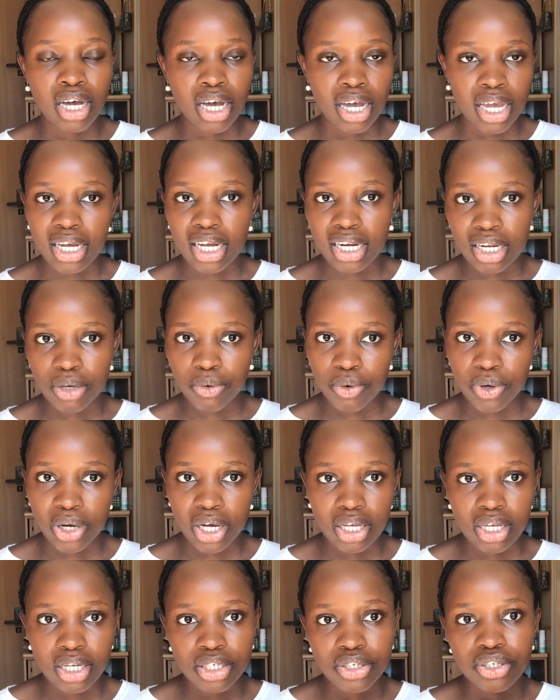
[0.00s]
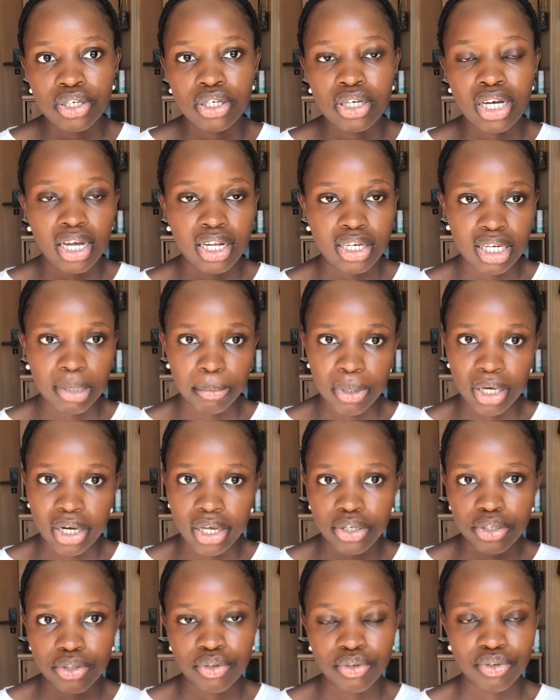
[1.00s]
I can go ahead and
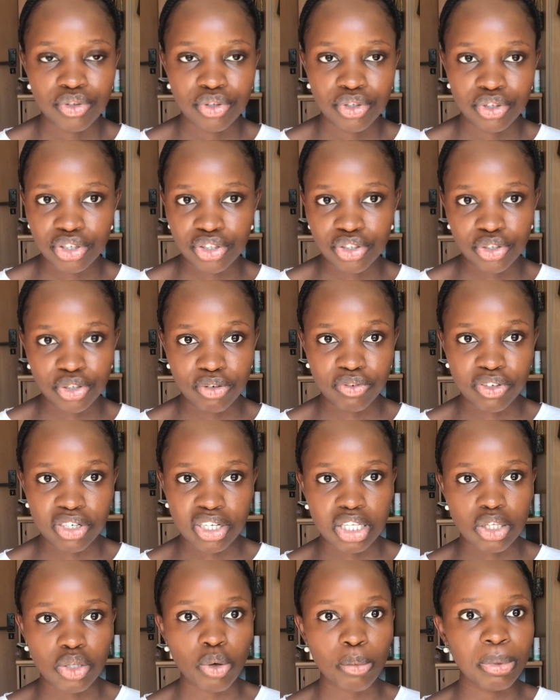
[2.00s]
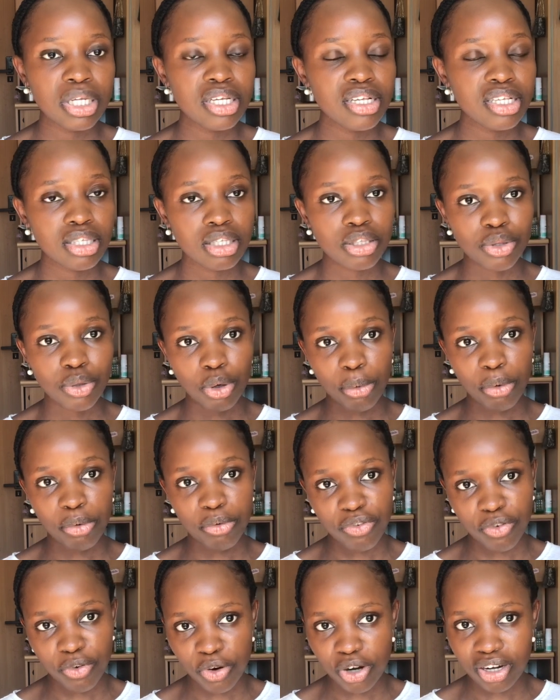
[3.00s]
apply to this university. So please don't
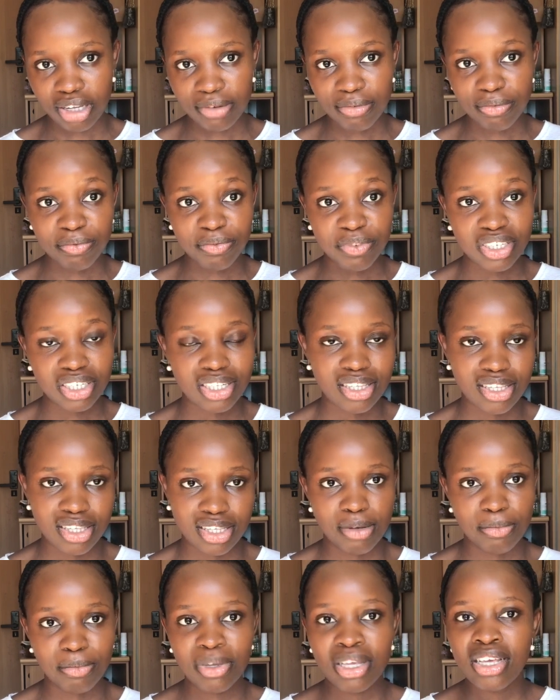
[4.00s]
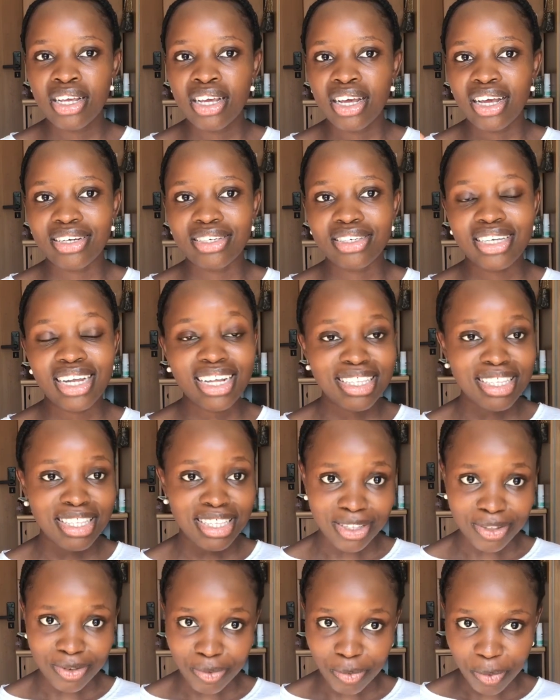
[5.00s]
fall victim. That
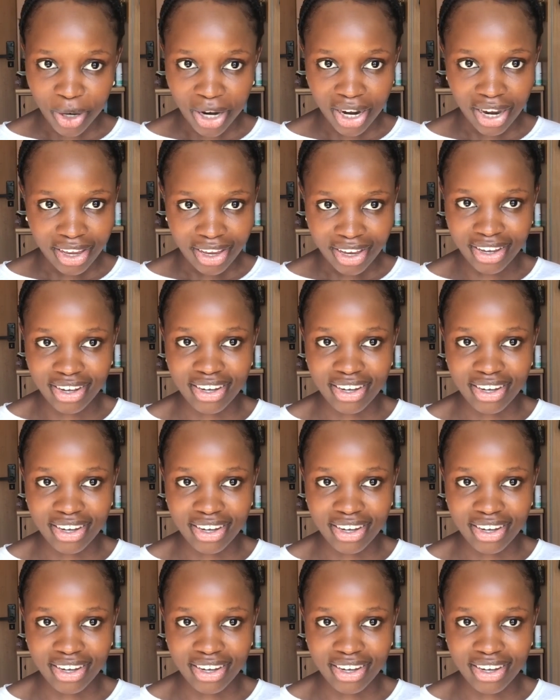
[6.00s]
is why,